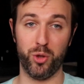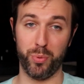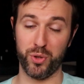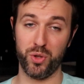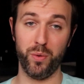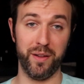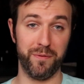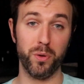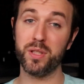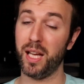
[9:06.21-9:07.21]
to pursue a
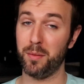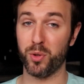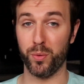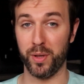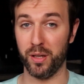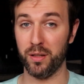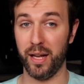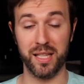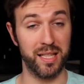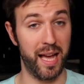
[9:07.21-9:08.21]
full-time
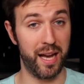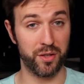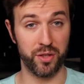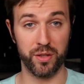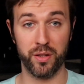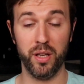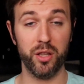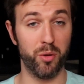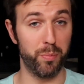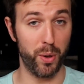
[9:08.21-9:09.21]
career as an actor,
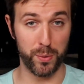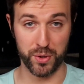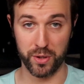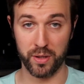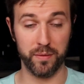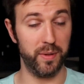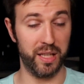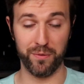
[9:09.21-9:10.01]
composer,